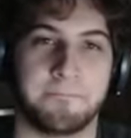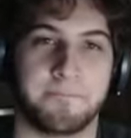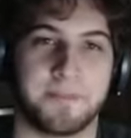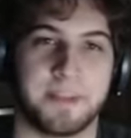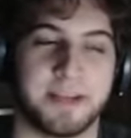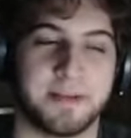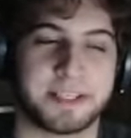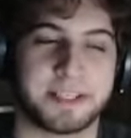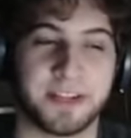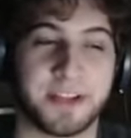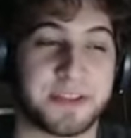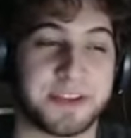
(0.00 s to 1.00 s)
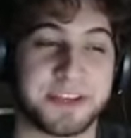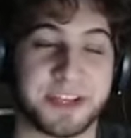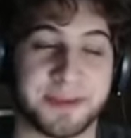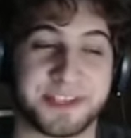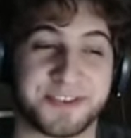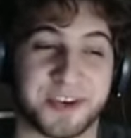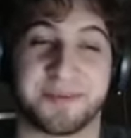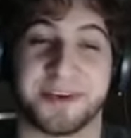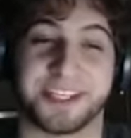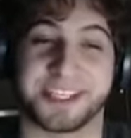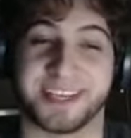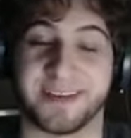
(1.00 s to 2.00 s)
It's still not the dumbest drunk
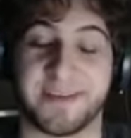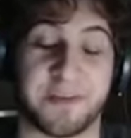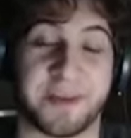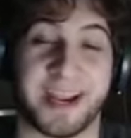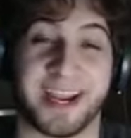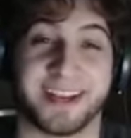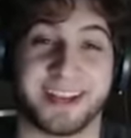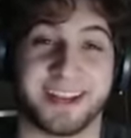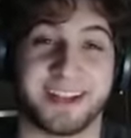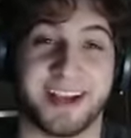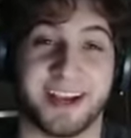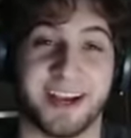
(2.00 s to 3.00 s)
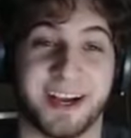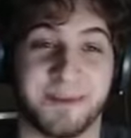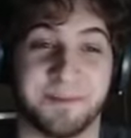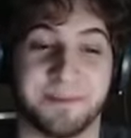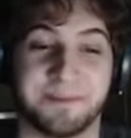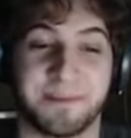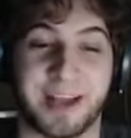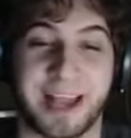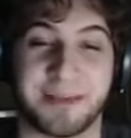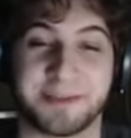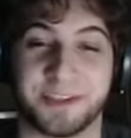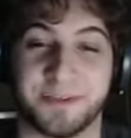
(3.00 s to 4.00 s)
purchase I've ever made. My
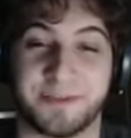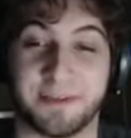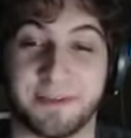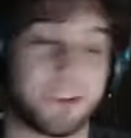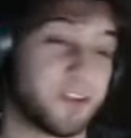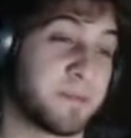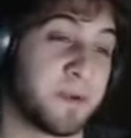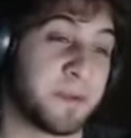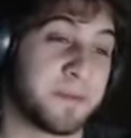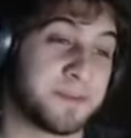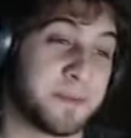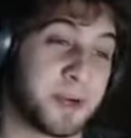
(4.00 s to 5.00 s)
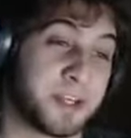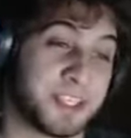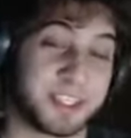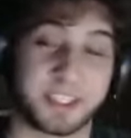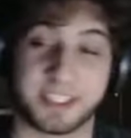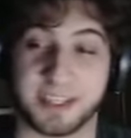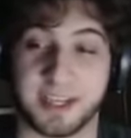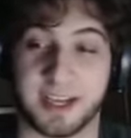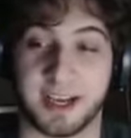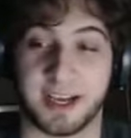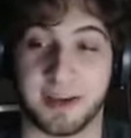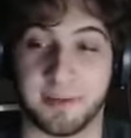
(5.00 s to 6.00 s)
absolute favorite drunk purchase
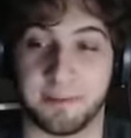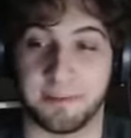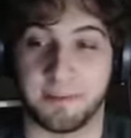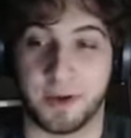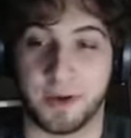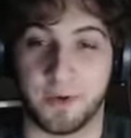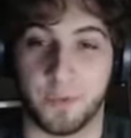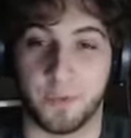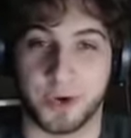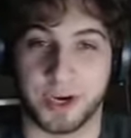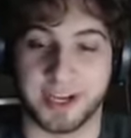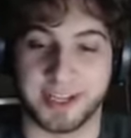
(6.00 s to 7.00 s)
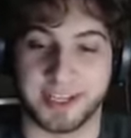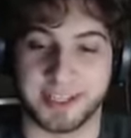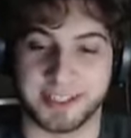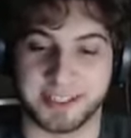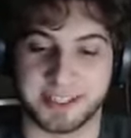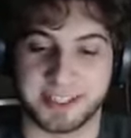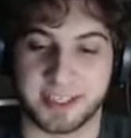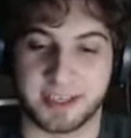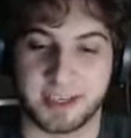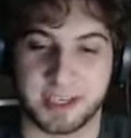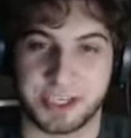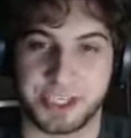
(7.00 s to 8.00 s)
was
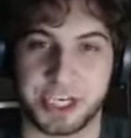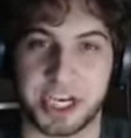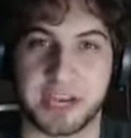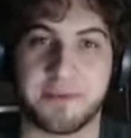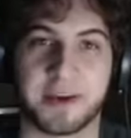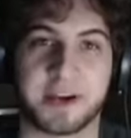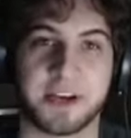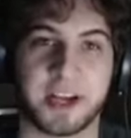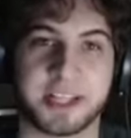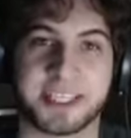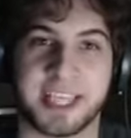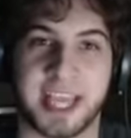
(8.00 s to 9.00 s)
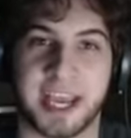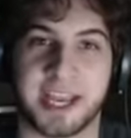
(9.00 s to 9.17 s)
chickenfucker.ca.